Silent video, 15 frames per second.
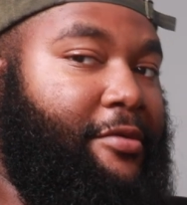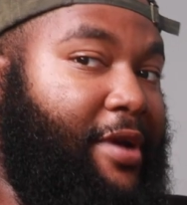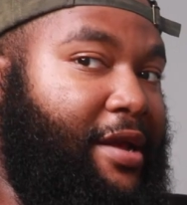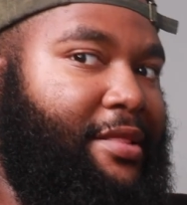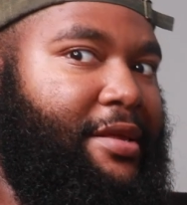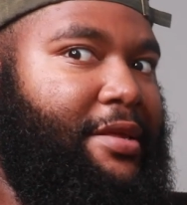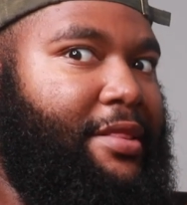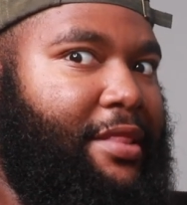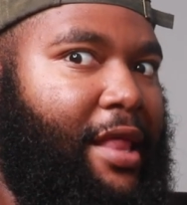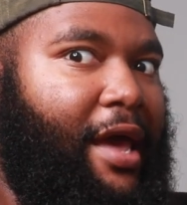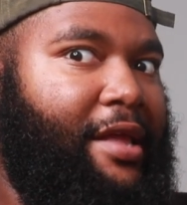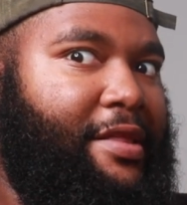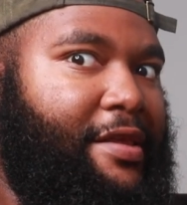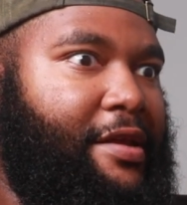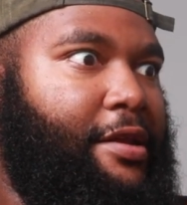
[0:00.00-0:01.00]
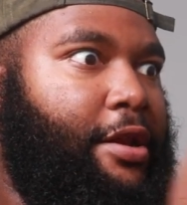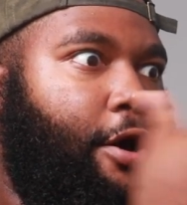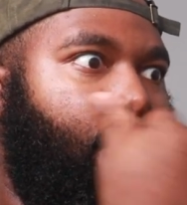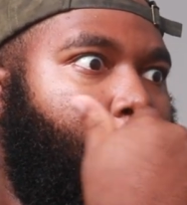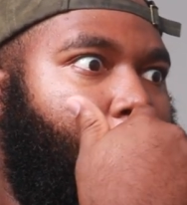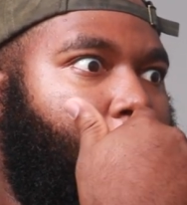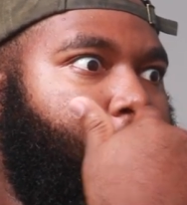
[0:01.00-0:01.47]
greatly like to
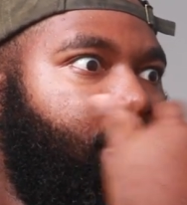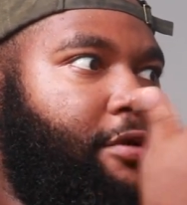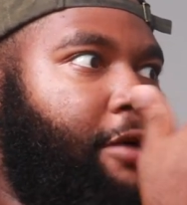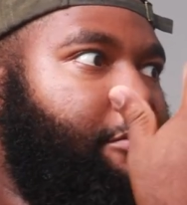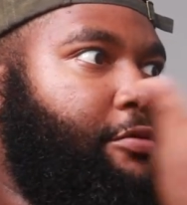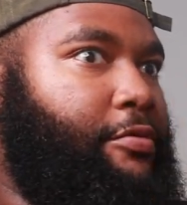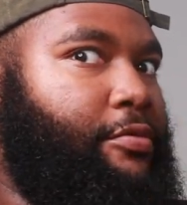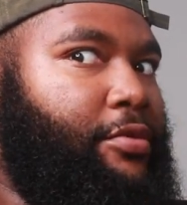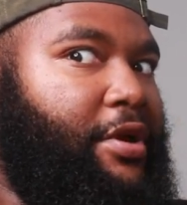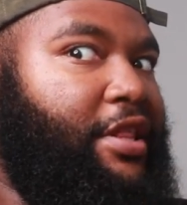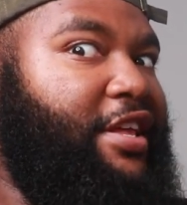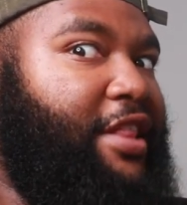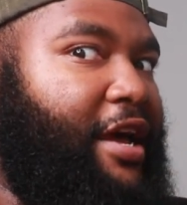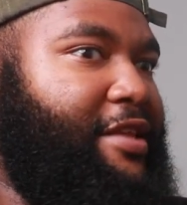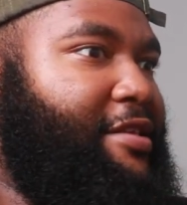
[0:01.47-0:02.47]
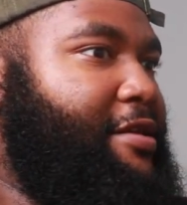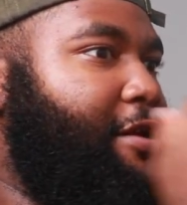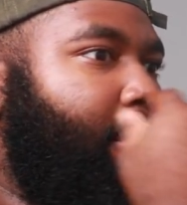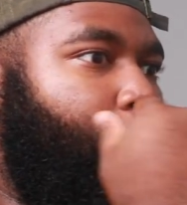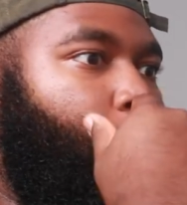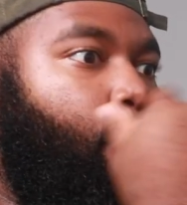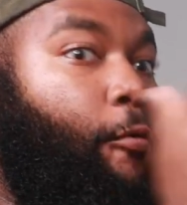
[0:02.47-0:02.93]
know. I would, I would really like to
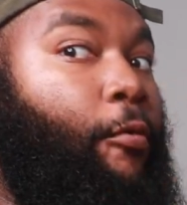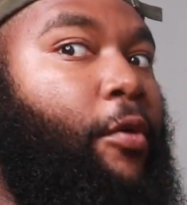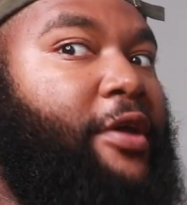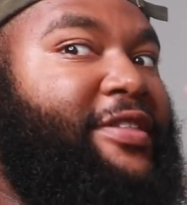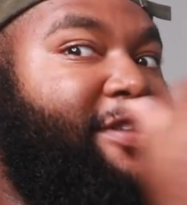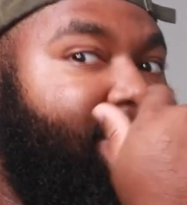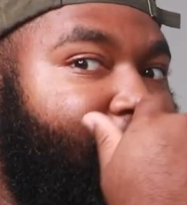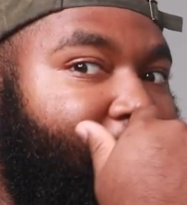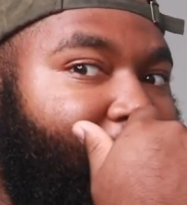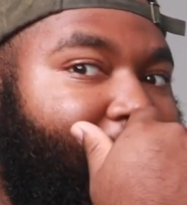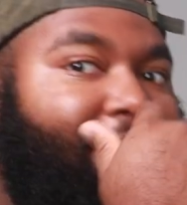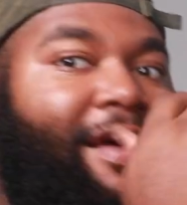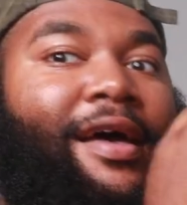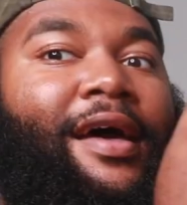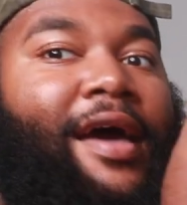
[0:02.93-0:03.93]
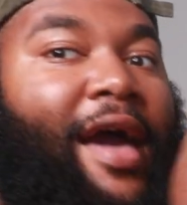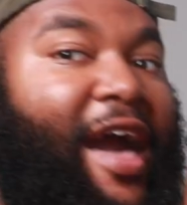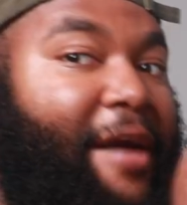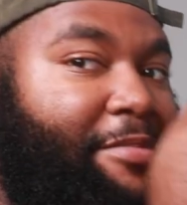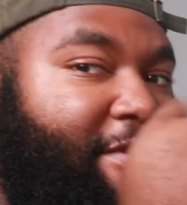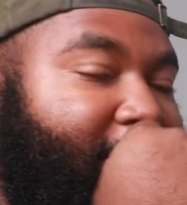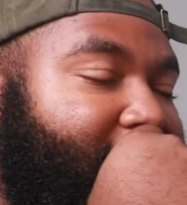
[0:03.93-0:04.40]
know what the fuck
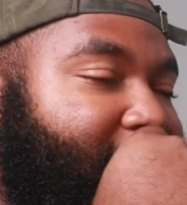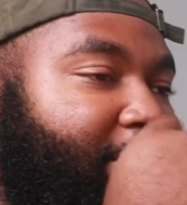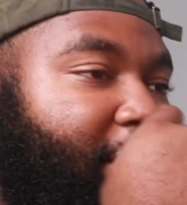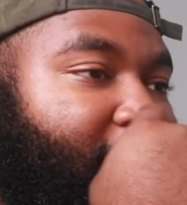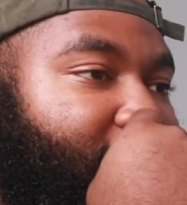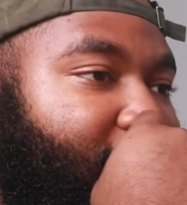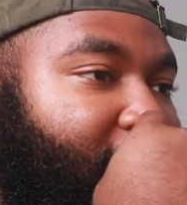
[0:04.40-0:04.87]
happened to this man